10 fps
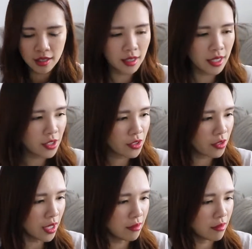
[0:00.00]
Let's do
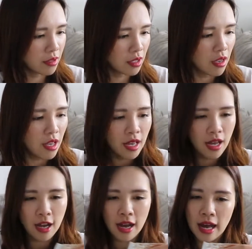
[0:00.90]
that.
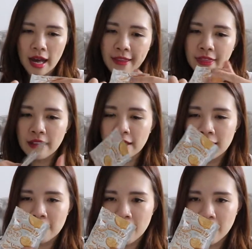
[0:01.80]
I think this
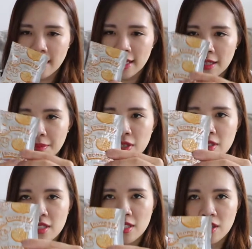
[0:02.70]
is taiyaki
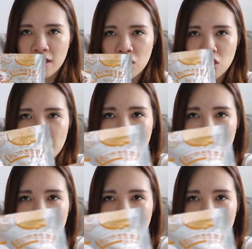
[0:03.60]
because it's got the shape